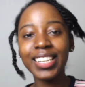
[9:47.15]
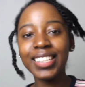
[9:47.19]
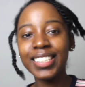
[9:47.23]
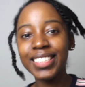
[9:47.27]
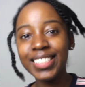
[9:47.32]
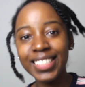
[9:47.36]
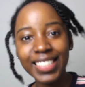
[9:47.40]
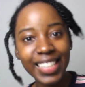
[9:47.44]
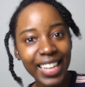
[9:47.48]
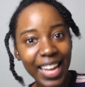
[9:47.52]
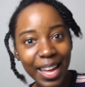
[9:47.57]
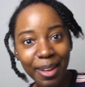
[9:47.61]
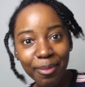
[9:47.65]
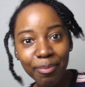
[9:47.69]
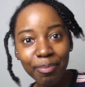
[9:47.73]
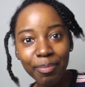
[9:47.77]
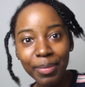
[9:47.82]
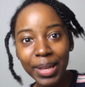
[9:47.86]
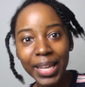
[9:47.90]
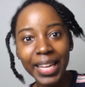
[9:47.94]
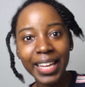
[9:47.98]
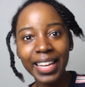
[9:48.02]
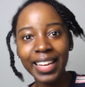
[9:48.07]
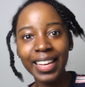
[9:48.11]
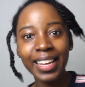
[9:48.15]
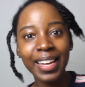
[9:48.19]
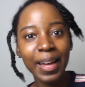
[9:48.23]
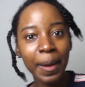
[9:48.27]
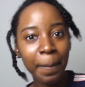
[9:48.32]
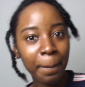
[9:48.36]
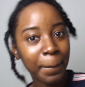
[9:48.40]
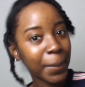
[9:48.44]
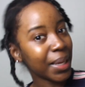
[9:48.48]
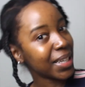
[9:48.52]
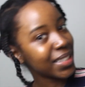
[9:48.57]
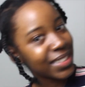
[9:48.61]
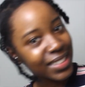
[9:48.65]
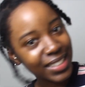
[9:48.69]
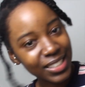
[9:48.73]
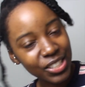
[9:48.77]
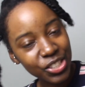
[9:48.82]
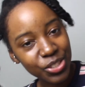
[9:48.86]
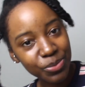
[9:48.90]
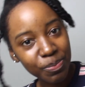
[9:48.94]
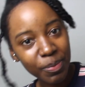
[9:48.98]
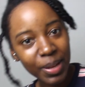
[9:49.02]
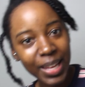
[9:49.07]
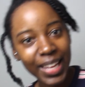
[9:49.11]
DM me,
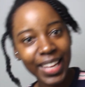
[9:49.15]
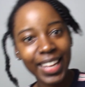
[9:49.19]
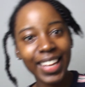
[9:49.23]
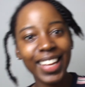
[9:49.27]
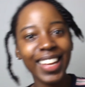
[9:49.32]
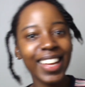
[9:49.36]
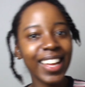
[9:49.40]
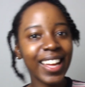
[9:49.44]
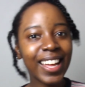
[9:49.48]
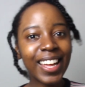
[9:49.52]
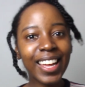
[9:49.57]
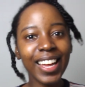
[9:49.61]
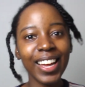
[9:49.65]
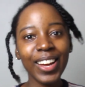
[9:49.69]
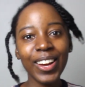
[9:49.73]
message me,